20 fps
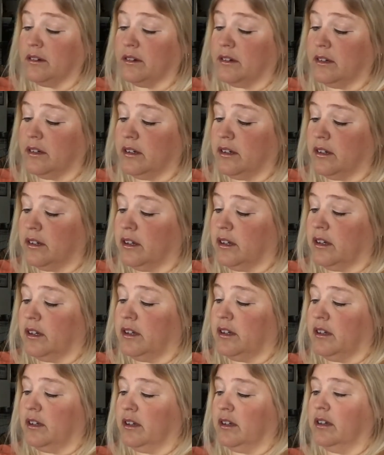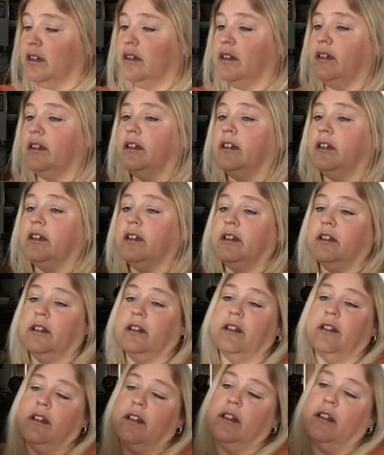(no one is talking)